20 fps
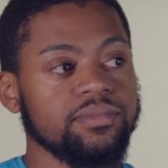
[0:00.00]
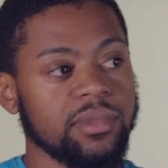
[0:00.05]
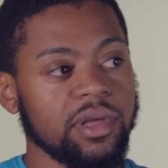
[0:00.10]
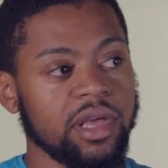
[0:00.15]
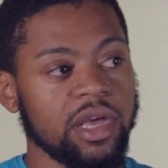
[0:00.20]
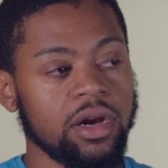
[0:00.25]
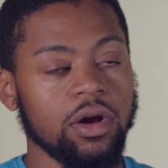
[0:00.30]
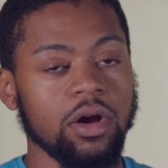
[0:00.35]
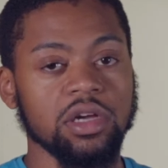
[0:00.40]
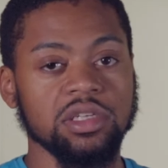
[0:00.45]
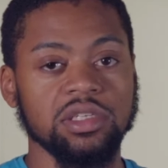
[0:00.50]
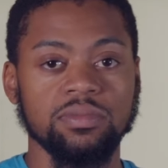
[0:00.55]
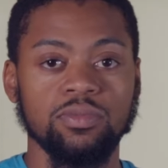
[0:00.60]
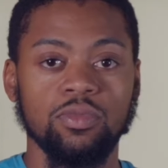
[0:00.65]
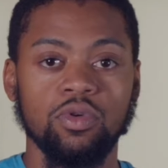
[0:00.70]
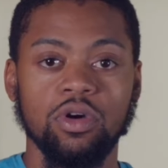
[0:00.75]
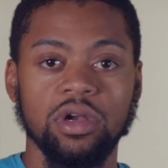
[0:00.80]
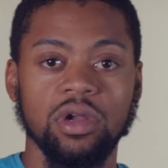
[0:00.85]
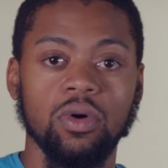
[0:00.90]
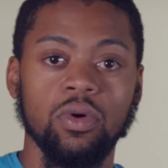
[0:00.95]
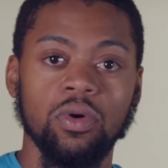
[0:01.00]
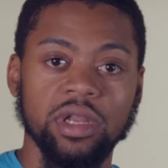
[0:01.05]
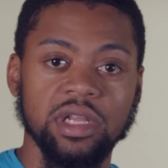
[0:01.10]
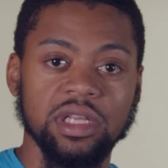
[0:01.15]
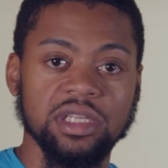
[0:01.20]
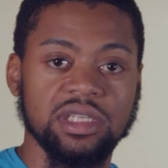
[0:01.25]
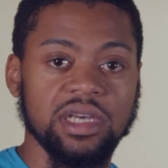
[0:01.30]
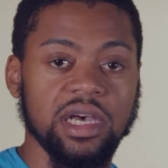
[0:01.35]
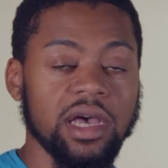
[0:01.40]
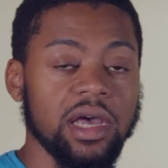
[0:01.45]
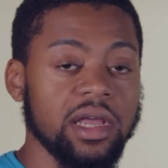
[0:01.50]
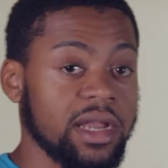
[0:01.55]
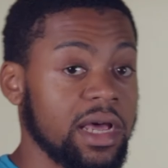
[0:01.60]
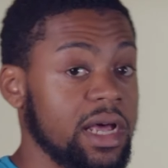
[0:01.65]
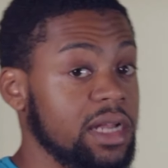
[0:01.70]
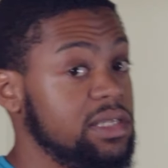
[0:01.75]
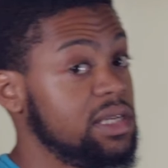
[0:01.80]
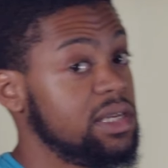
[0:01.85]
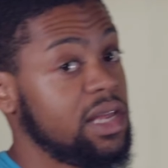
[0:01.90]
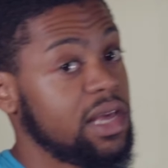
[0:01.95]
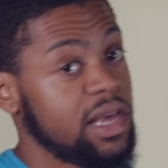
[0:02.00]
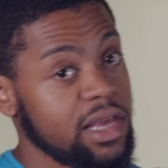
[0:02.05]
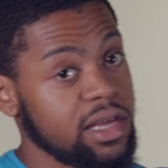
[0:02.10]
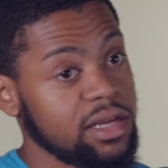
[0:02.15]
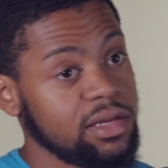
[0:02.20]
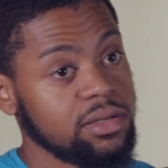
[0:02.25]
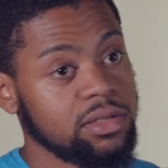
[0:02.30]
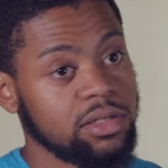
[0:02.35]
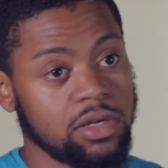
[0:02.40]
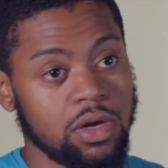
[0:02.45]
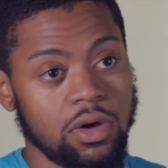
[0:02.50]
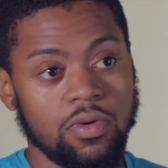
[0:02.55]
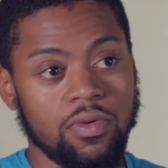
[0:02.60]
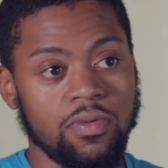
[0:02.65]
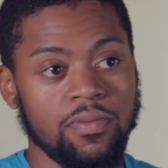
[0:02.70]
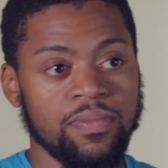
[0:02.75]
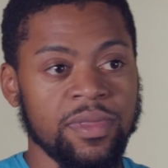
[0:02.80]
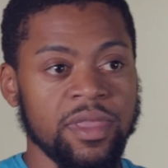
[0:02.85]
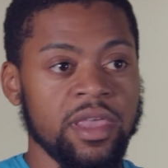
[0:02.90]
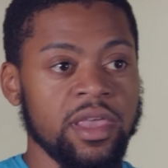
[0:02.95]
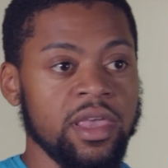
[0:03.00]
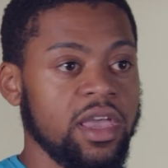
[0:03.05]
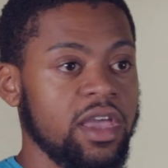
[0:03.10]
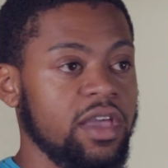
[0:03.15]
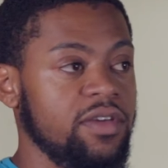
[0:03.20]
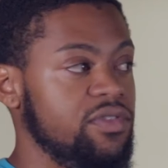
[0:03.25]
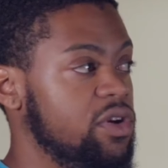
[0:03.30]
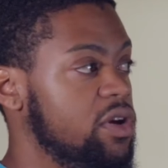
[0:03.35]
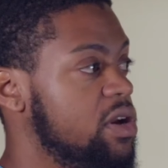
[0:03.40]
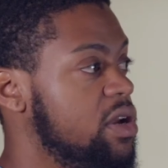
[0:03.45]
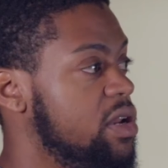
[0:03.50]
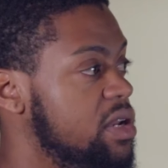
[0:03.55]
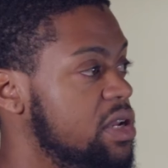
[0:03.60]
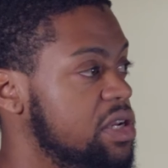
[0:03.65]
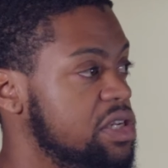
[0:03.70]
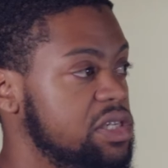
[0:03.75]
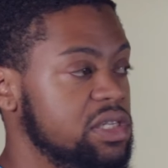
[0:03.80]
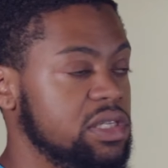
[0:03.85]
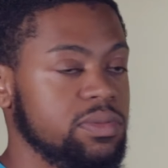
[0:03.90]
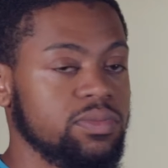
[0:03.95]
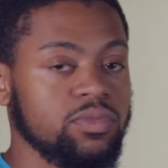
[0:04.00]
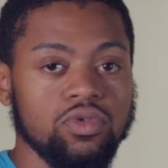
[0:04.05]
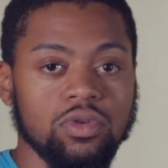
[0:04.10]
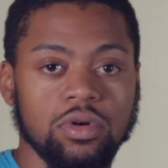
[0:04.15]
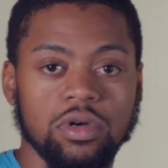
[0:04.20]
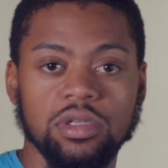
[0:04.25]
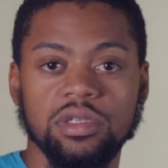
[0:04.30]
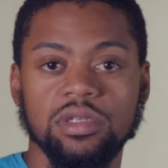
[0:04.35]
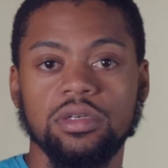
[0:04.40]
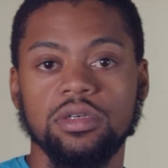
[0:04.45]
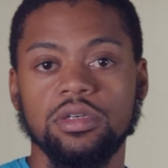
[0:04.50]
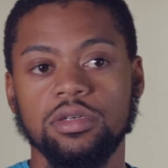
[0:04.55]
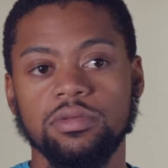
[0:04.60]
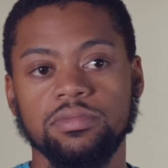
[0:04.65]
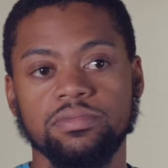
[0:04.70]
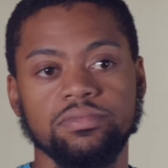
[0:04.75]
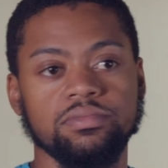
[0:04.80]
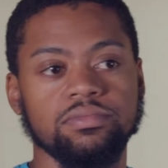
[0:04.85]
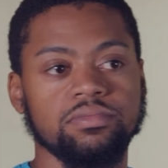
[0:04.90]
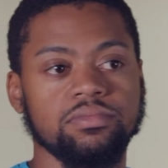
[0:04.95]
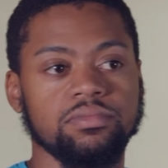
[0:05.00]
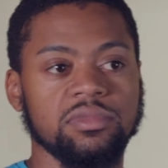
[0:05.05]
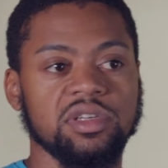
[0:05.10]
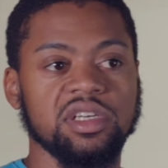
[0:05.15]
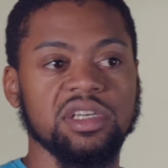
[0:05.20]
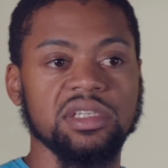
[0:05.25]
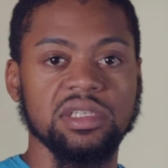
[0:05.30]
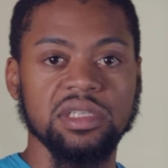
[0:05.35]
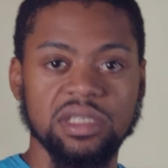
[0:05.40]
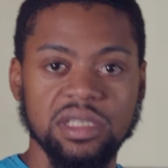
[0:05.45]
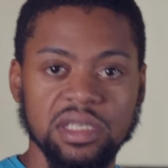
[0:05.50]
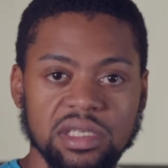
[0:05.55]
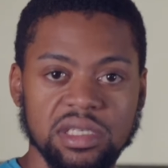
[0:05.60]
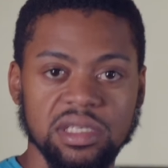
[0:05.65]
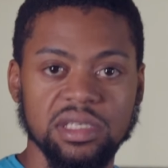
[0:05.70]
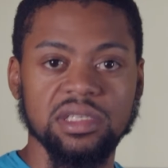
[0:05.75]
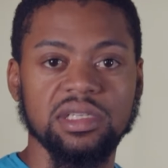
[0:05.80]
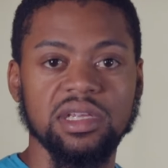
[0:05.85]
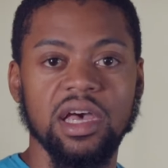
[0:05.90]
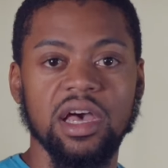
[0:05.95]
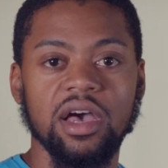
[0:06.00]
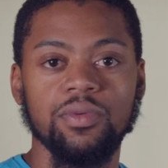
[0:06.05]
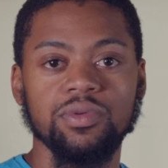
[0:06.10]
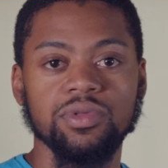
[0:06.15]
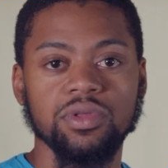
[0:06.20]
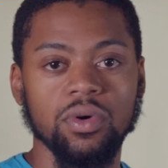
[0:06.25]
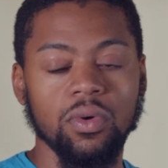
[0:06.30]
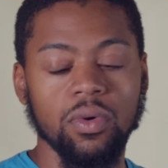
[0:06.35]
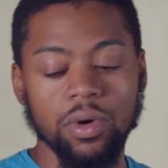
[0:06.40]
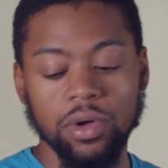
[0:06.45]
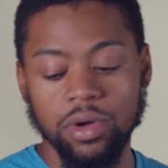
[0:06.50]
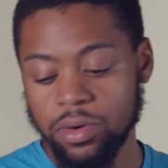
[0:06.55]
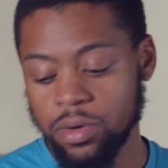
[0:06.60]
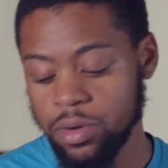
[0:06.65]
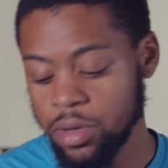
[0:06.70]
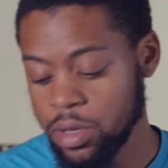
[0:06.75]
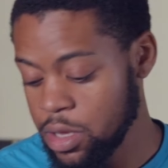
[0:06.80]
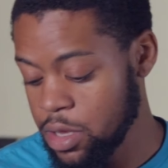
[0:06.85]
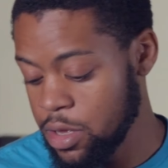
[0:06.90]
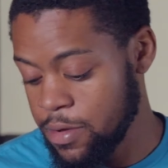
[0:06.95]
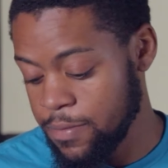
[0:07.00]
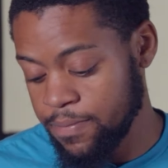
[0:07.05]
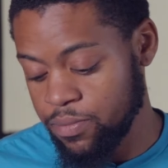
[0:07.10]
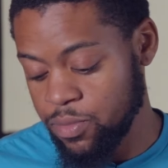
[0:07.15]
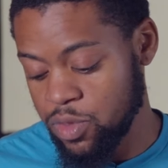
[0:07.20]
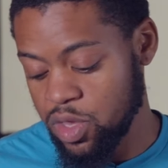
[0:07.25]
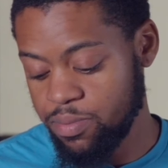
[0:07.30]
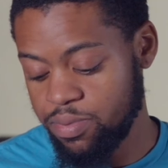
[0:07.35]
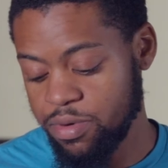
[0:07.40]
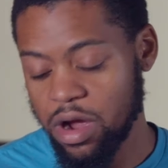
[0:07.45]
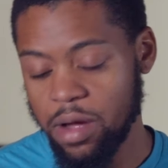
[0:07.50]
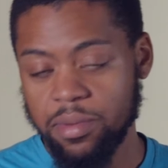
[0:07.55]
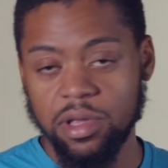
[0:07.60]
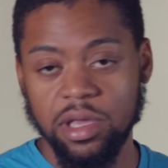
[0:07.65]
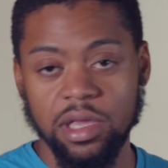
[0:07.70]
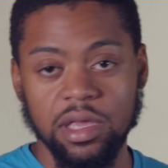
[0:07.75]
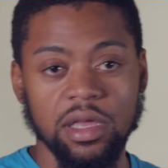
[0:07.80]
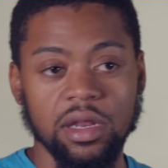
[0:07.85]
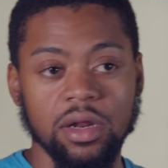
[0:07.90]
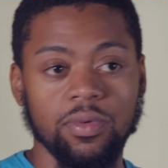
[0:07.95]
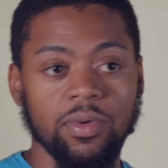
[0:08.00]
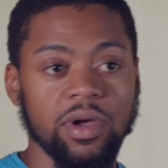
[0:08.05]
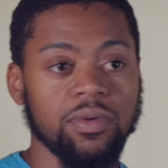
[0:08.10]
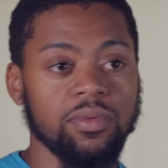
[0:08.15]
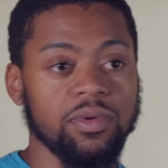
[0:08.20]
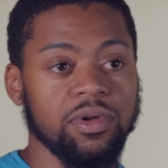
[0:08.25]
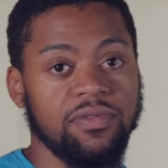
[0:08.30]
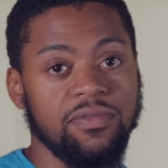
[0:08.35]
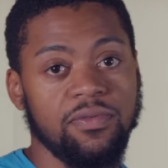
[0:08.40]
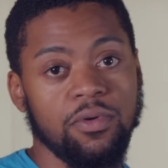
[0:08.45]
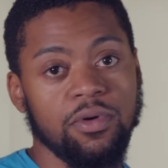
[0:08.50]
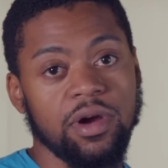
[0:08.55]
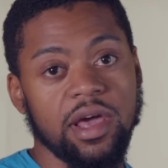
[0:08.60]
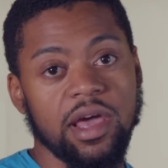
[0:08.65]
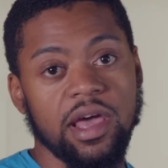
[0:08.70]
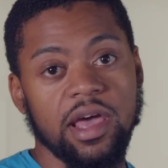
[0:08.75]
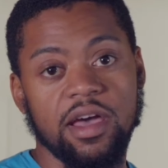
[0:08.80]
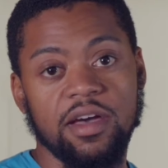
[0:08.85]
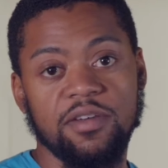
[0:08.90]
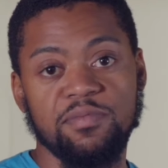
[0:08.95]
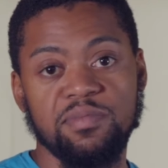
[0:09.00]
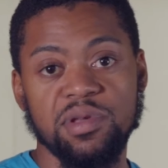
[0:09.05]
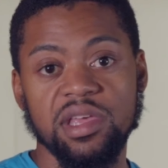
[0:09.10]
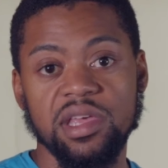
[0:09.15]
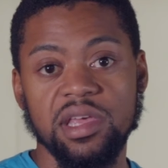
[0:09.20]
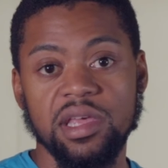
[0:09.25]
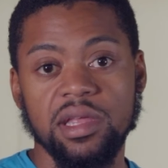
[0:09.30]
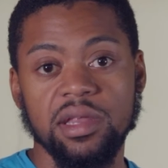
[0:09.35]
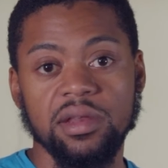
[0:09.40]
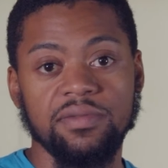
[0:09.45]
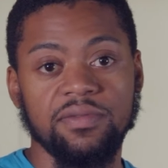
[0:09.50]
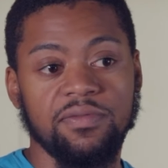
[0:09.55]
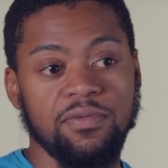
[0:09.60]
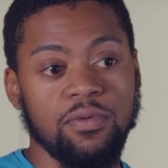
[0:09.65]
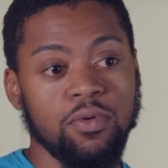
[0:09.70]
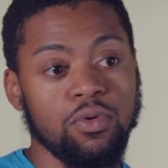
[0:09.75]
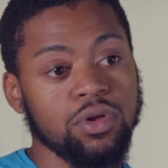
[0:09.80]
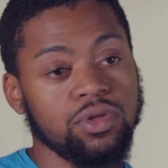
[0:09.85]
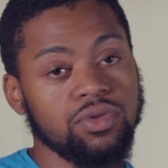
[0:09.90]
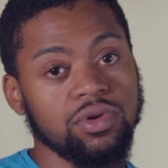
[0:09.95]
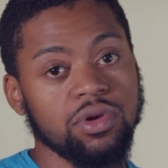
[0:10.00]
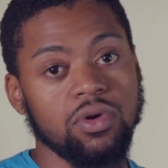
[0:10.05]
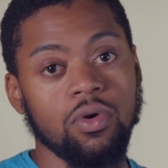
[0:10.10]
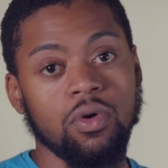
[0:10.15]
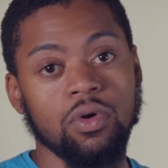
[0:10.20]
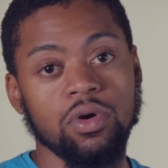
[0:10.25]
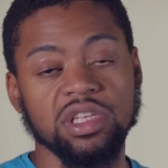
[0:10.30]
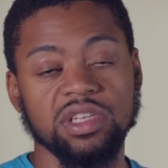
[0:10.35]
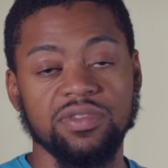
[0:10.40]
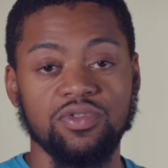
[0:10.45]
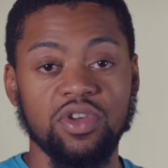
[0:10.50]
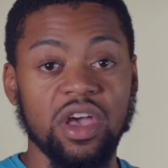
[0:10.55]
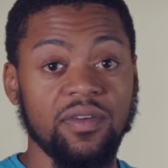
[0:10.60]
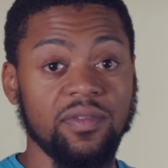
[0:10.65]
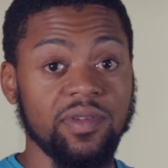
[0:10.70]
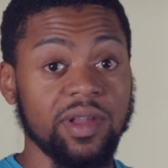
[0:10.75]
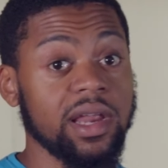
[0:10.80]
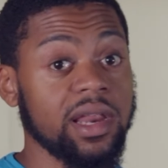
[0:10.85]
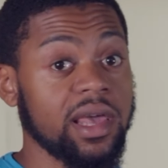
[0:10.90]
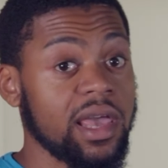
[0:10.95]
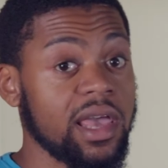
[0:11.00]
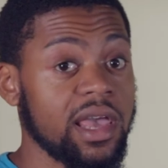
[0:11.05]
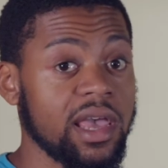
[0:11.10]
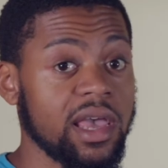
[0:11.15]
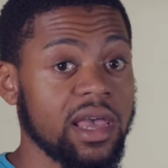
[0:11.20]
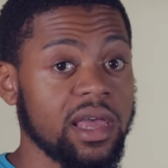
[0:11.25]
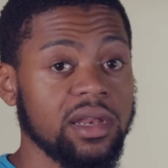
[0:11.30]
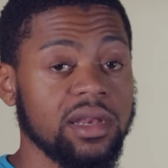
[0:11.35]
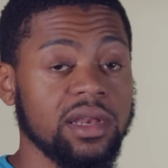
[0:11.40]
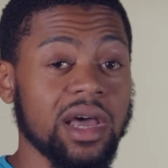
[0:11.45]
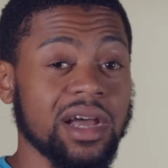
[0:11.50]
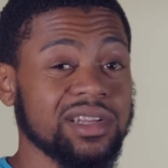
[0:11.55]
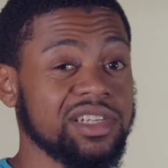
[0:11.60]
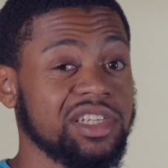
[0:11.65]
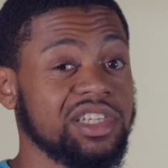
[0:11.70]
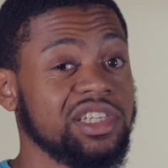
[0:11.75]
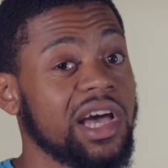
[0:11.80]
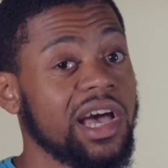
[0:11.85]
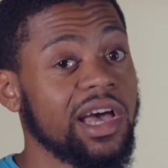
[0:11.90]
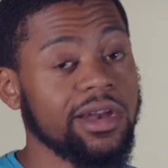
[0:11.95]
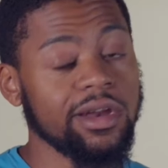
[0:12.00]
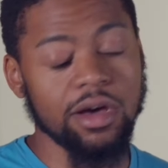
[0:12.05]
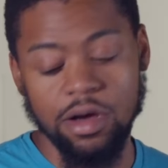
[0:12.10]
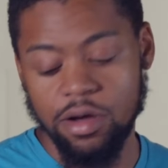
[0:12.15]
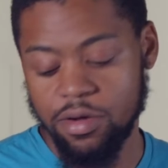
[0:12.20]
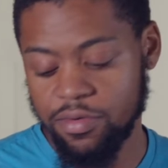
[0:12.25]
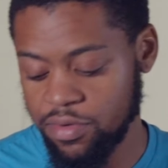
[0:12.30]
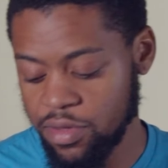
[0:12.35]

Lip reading: And ours is more on the oily side. Not today, so if your condition is more on the consistent side with the oil, you probably can get away with a 4.5 pin, 4 3/4 if you have a lot of hand, knock the shine off.